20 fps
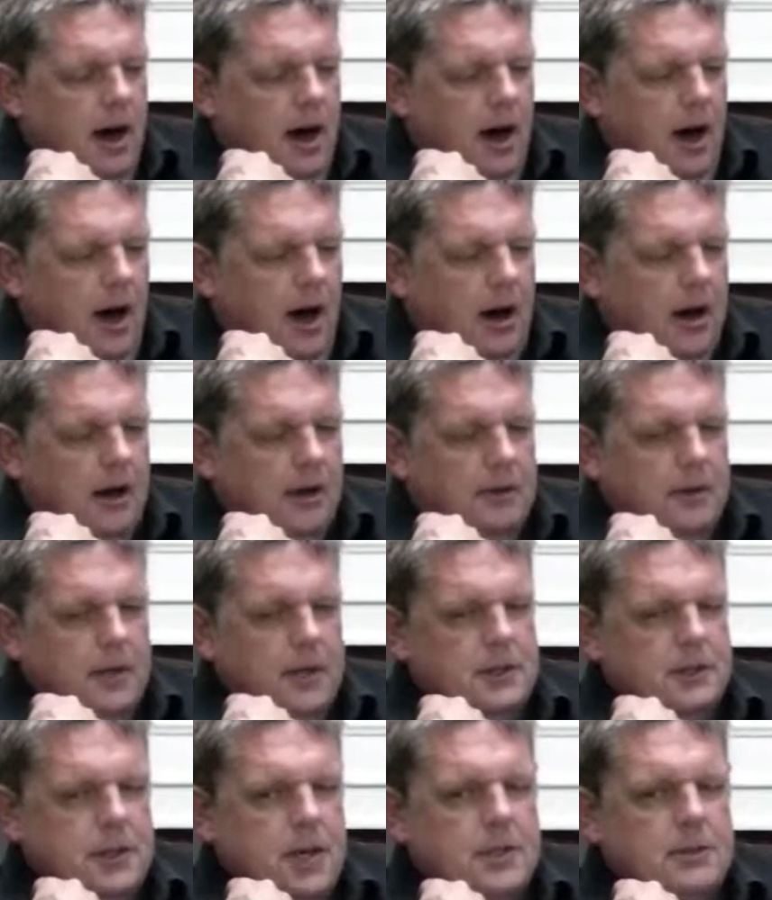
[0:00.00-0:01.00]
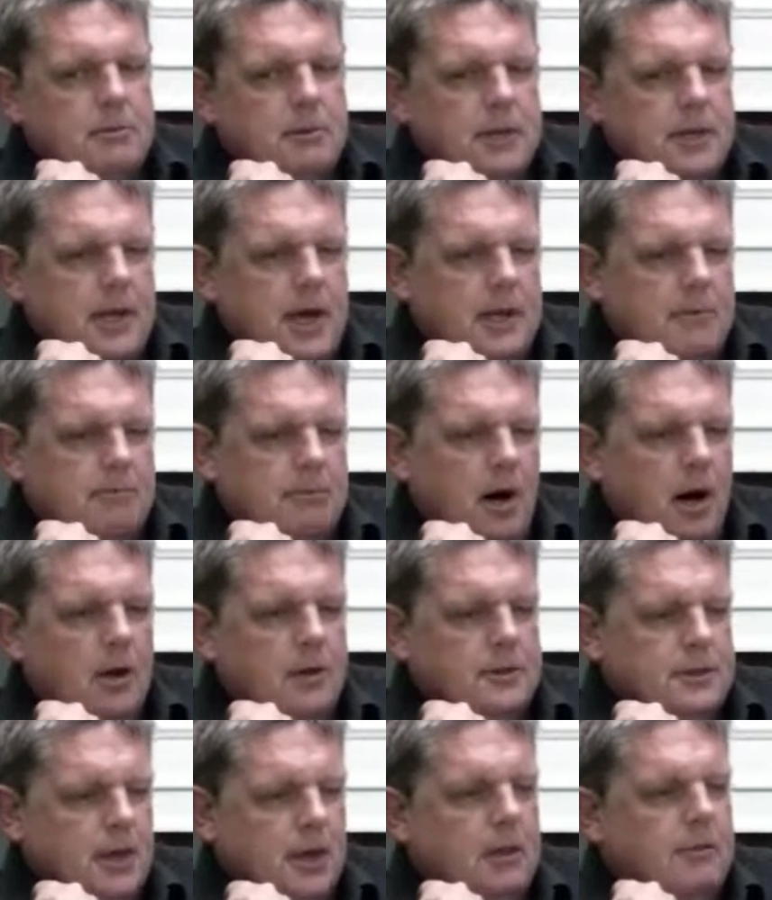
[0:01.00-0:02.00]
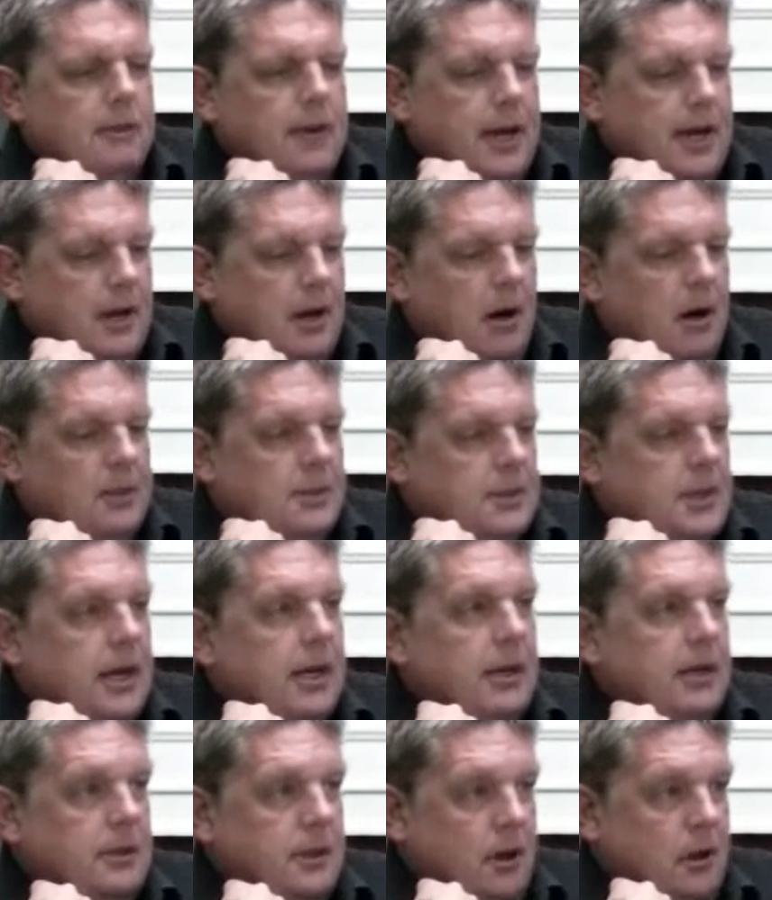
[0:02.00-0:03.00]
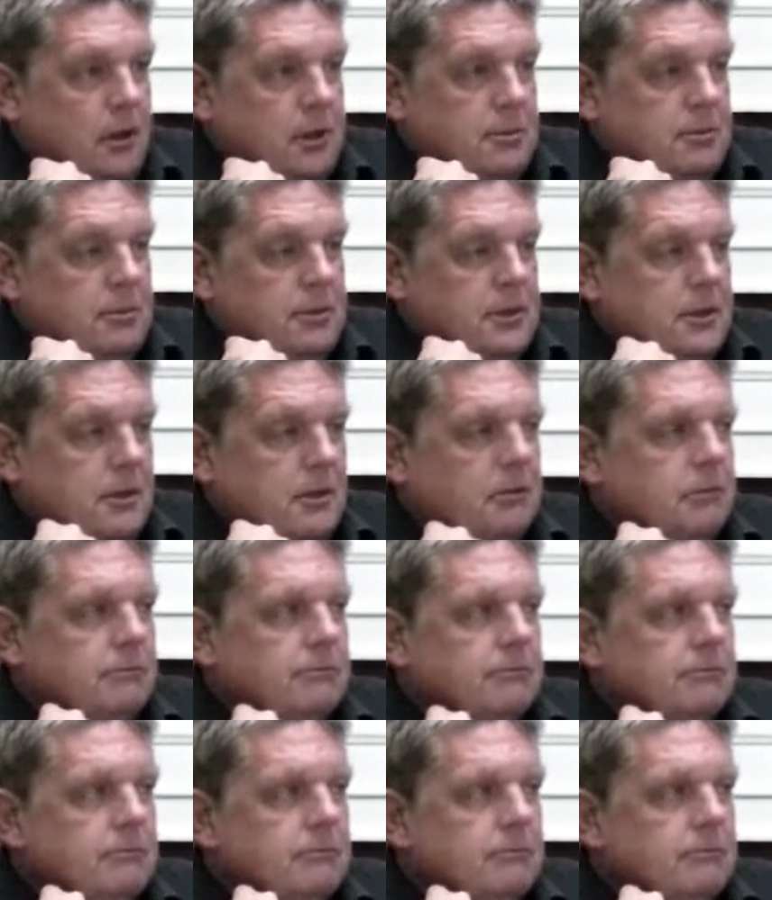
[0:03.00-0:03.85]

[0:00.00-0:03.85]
And this gentleman had passed over. He had a heart attack in the hospital,